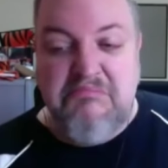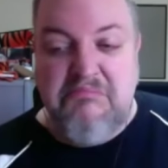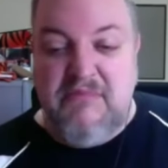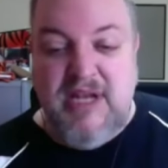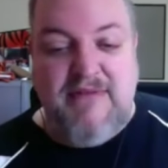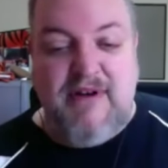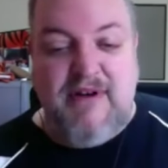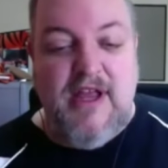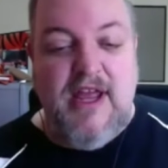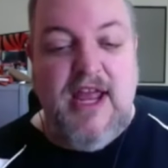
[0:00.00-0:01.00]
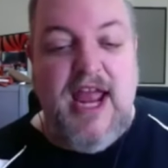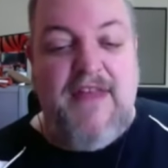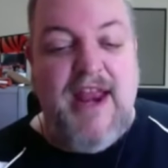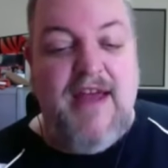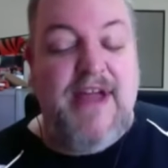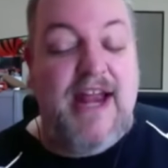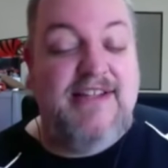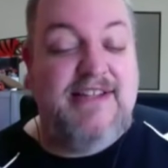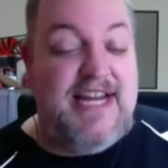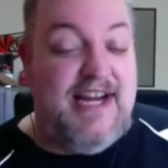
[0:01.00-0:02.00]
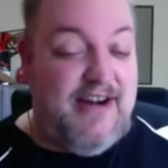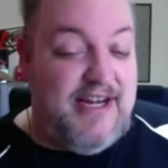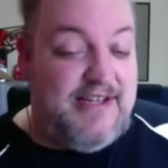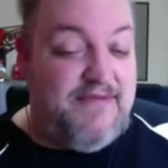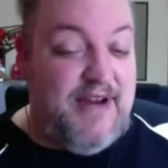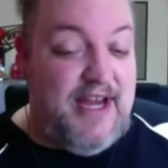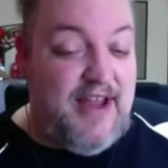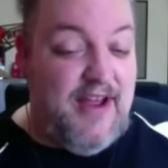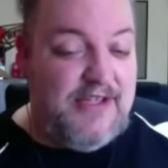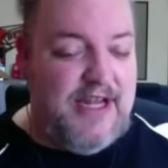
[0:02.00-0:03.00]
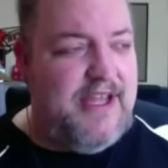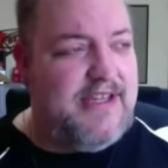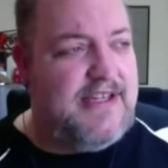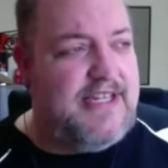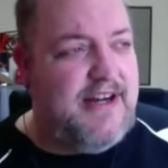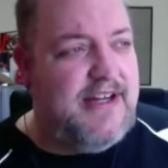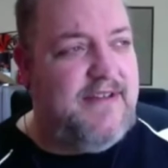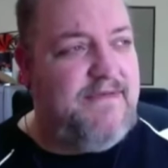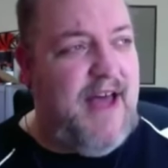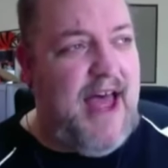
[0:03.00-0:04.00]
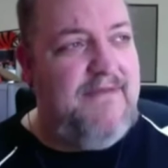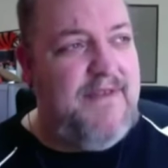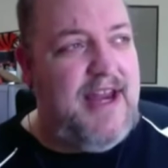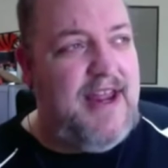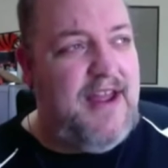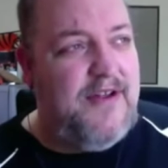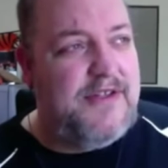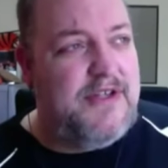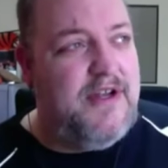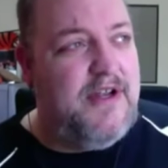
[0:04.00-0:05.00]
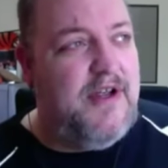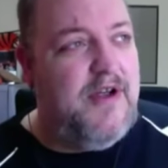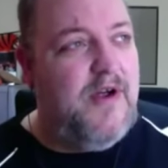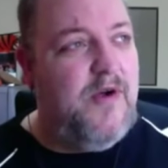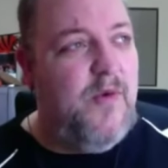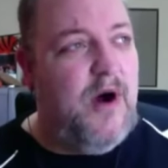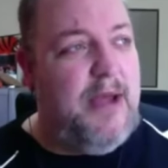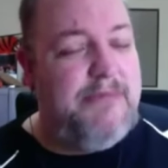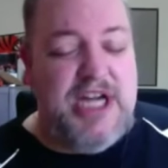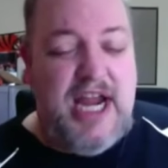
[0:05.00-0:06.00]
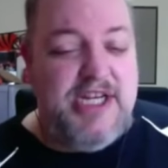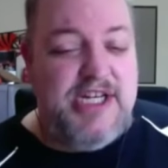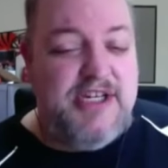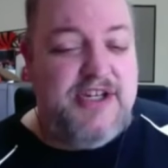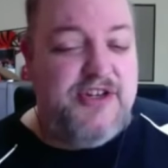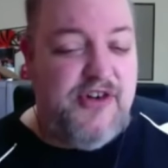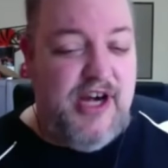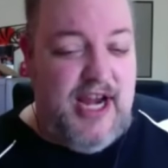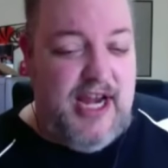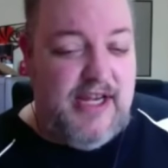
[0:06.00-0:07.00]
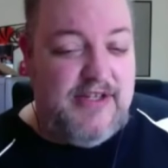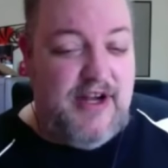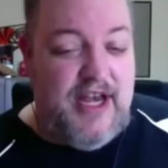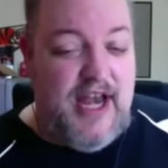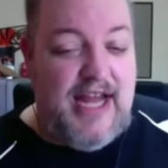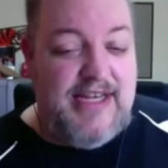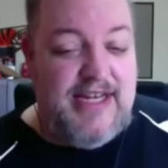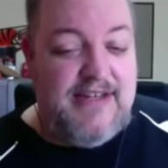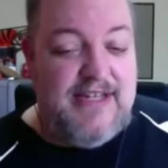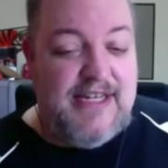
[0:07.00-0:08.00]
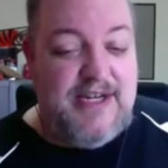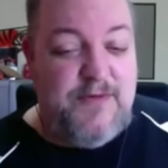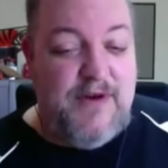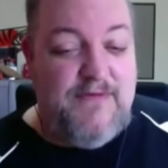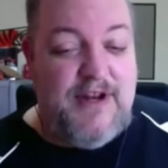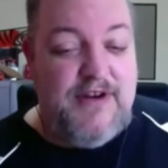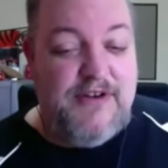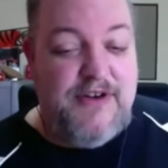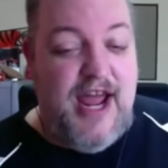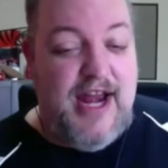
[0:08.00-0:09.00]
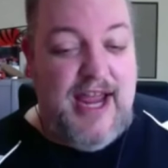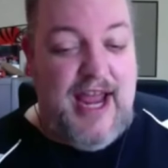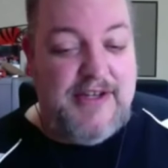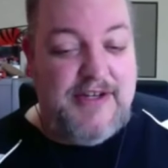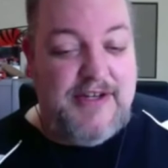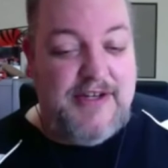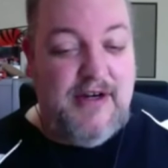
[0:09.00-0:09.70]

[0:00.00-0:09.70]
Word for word: Never. And then I've got a series of videos. I think it's a series of five videos where I'm changing strings on a 1961 Fender Stratocaster.